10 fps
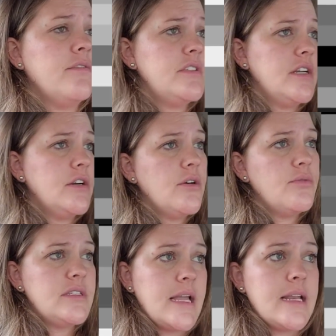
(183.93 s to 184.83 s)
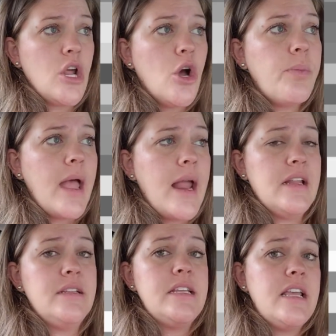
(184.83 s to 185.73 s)
If zero is like no pain
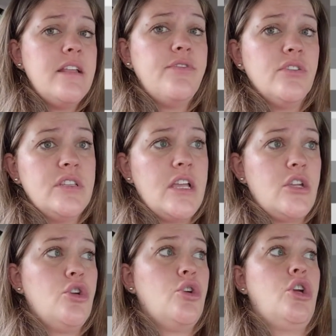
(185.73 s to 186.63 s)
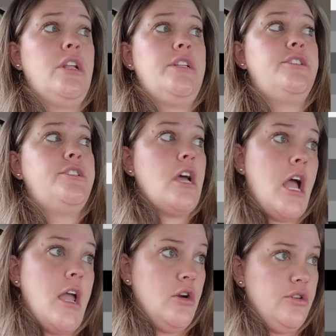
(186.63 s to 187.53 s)
and 10 feels like you're gonna
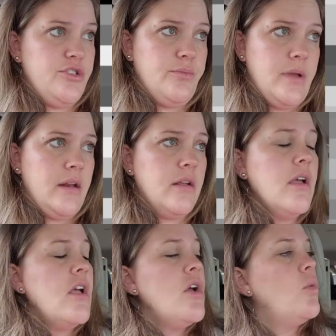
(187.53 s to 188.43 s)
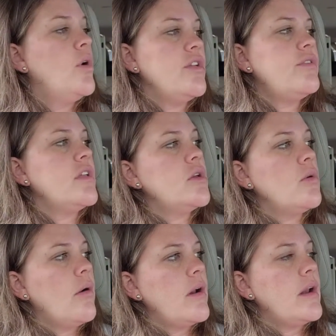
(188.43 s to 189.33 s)
die, it hurts so bad. What do you think you
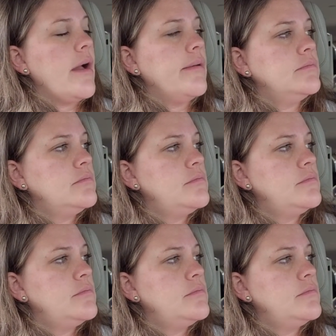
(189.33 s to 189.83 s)
are right now?